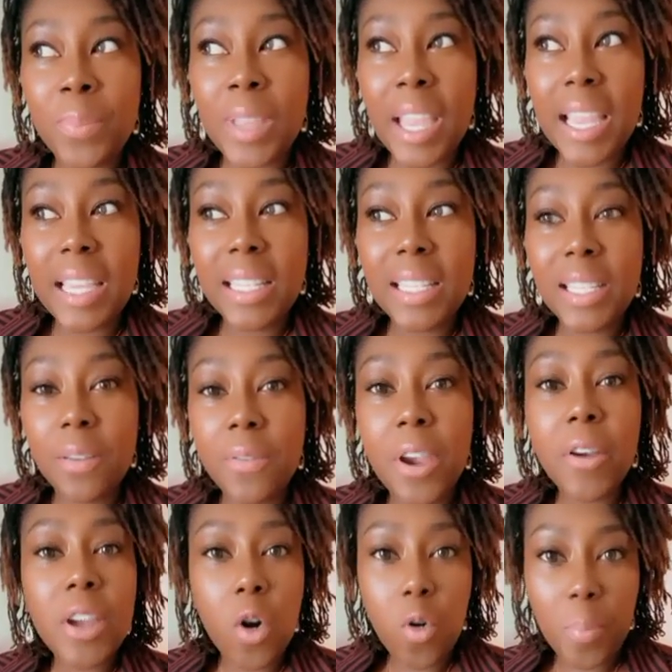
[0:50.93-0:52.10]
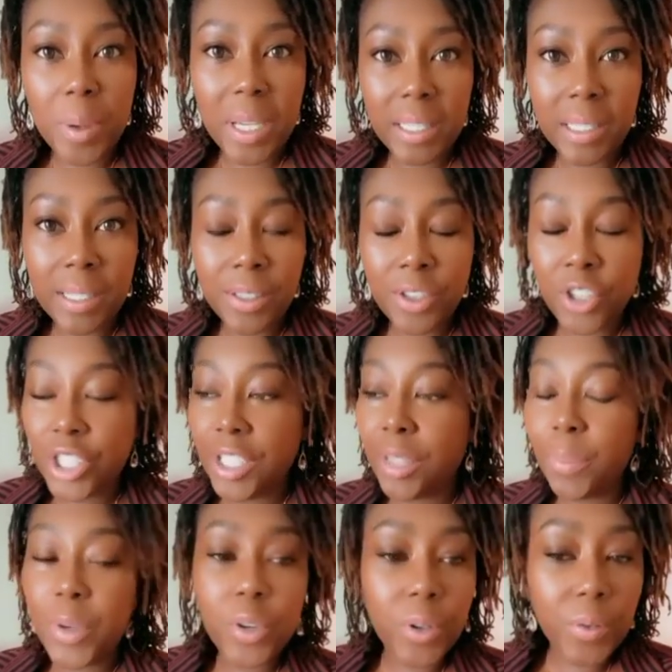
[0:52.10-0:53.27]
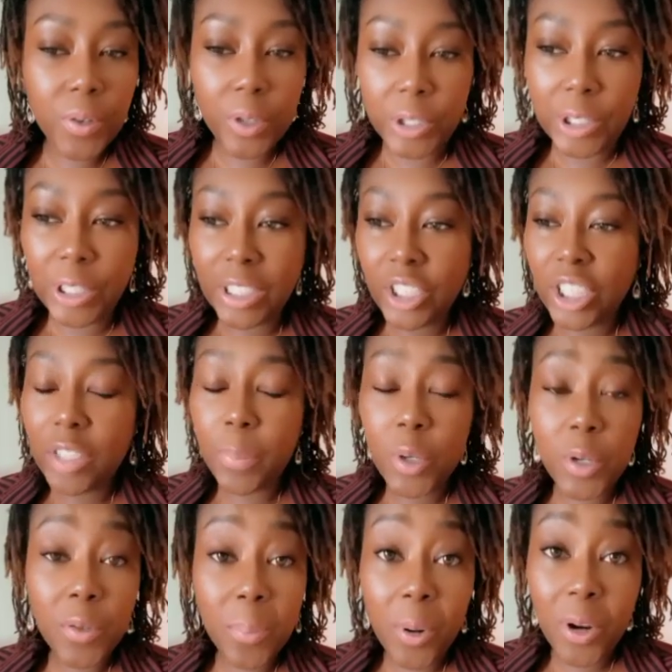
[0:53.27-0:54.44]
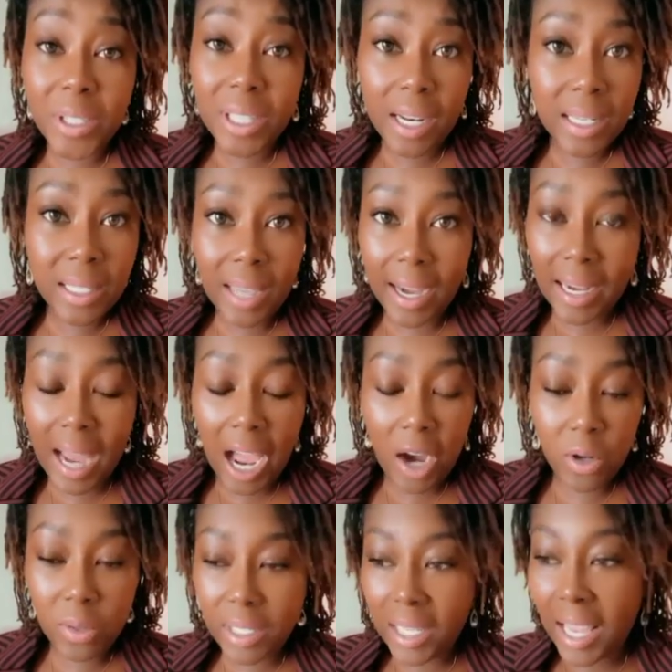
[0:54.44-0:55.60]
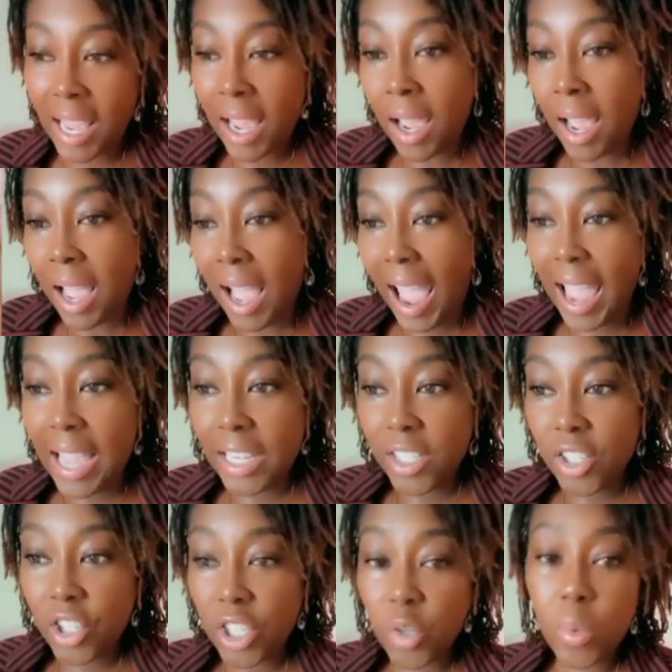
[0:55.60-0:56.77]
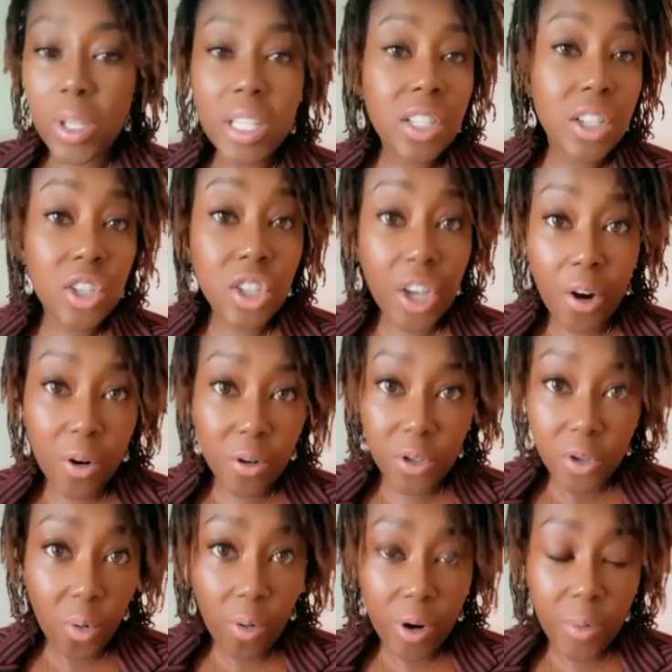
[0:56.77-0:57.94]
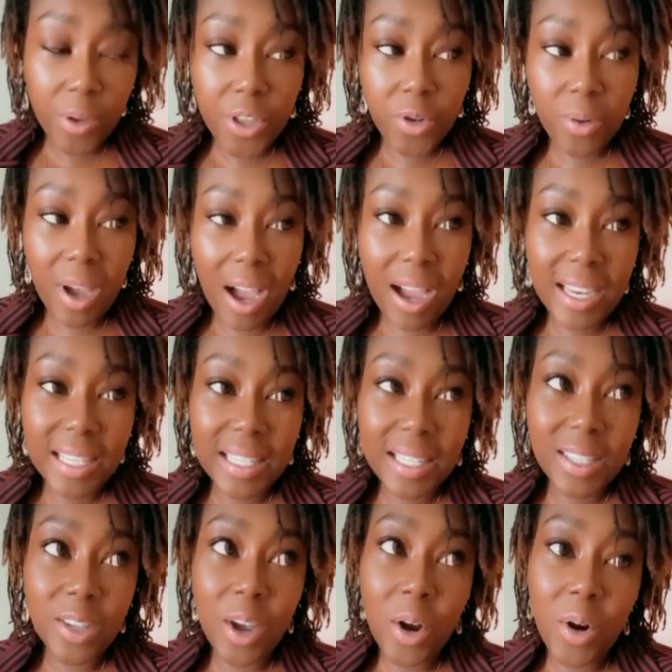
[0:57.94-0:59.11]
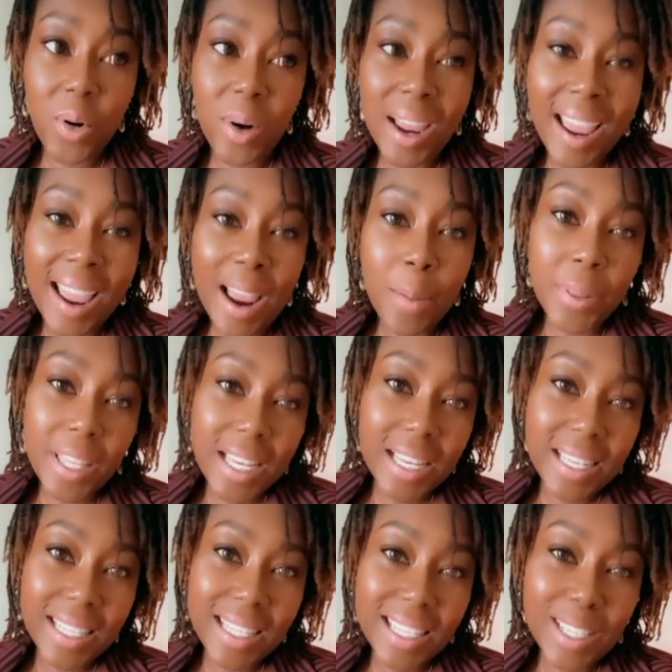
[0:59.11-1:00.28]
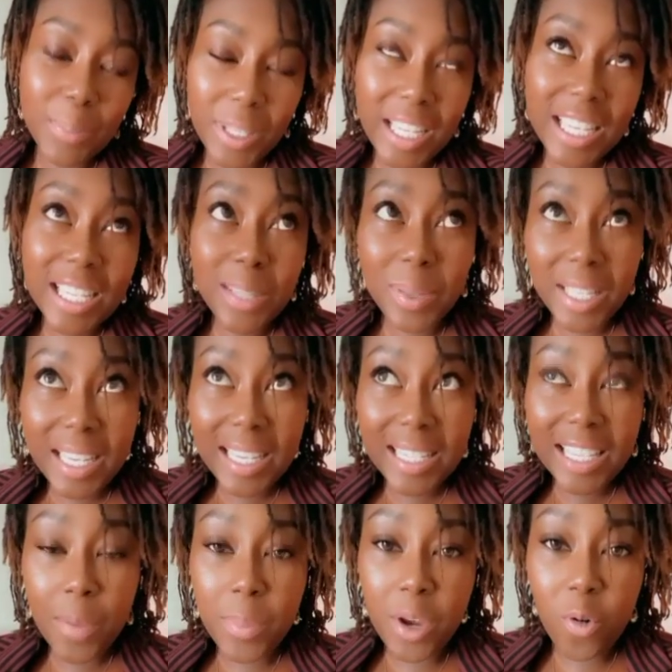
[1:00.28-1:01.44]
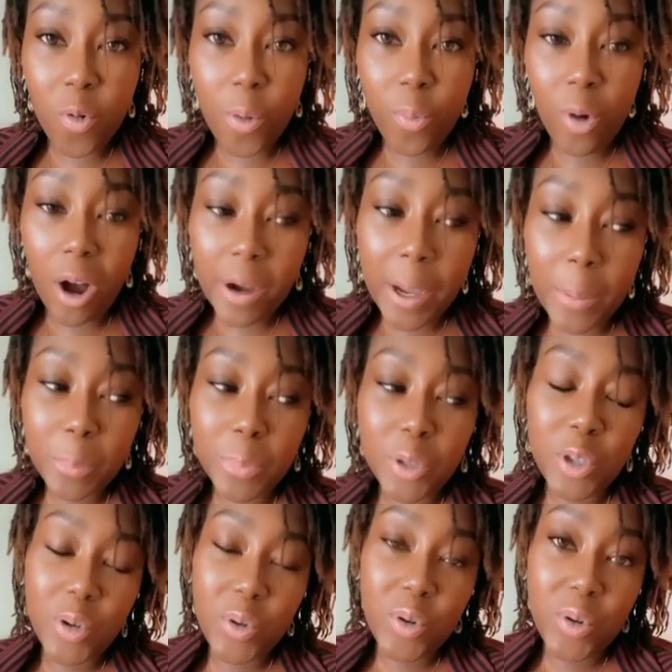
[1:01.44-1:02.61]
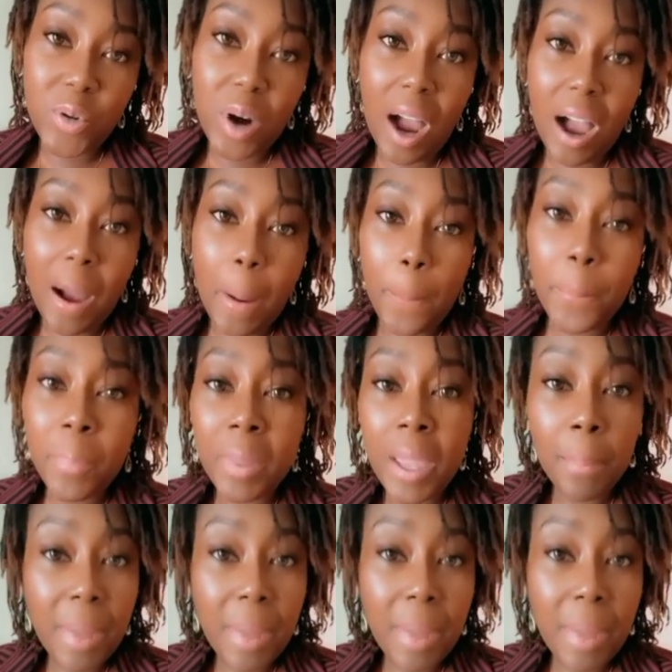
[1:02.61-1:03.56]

is very open. She's beautiful. She's a beautiful person inside and out. And she's willing to share her story with you guys. So please, please, please give me a warm welcome to my